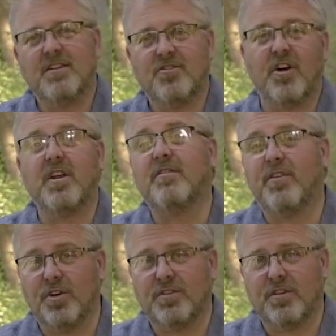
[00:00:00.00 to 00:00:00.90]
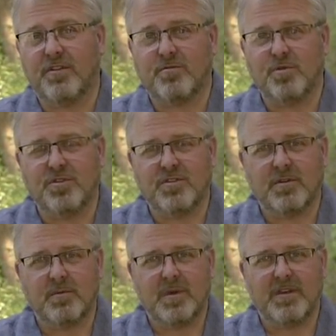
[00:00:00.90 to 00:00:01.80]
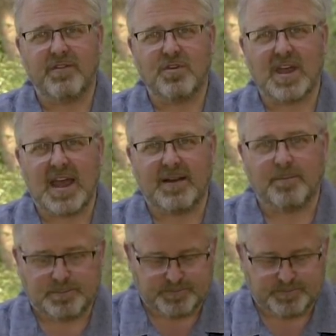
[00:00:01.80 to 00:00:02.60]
Try and avoid softwoods if you can.